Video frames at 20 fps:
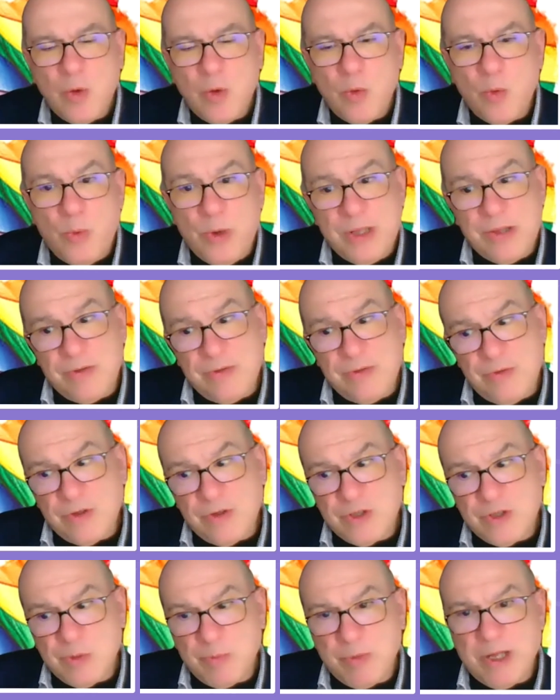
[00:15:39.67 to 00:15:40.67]
with the
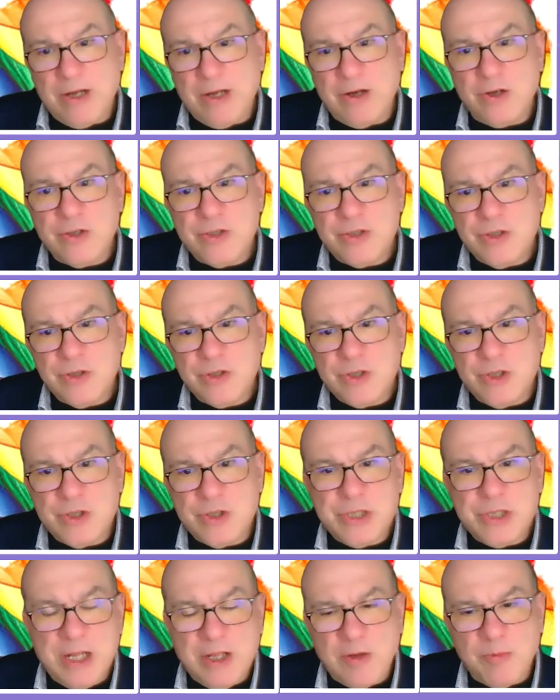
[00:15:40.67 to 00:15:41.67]
suppliers,
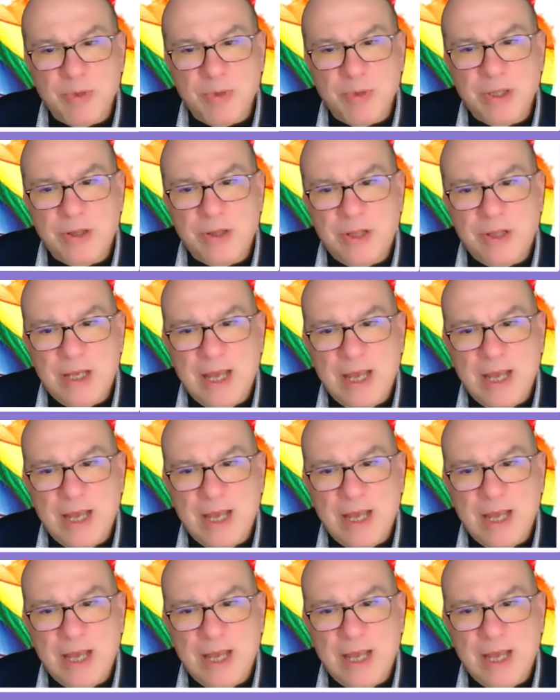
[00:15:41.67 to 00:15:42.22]
sustainability